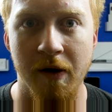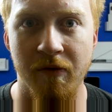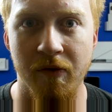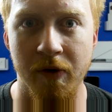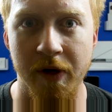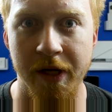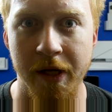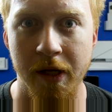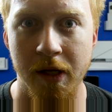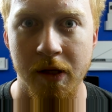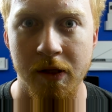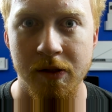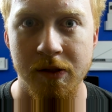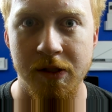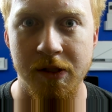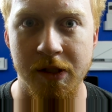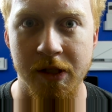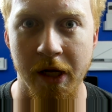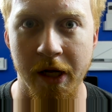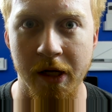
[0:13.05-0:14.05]
every
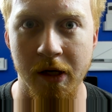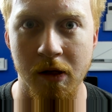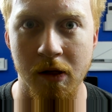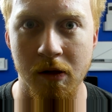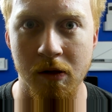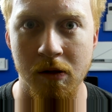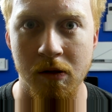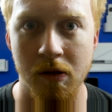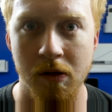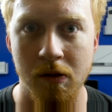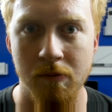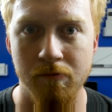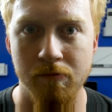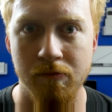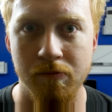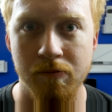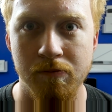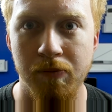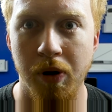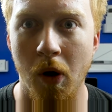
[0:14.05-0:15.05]
single
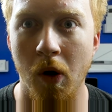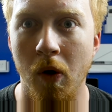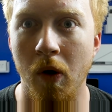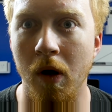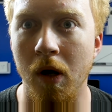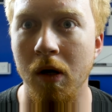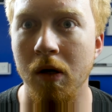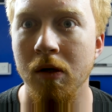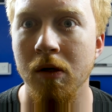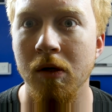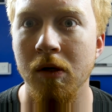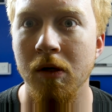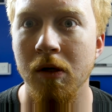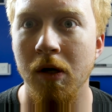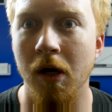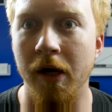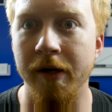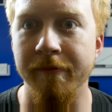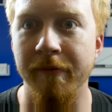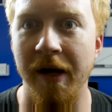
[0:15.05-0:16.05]
pore
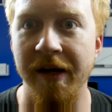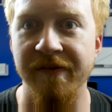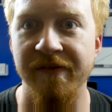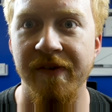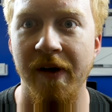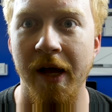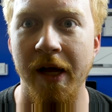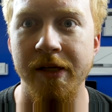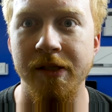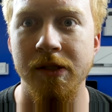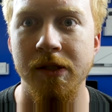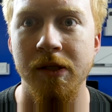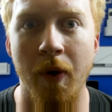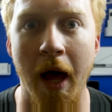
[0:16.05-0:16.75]
on my face.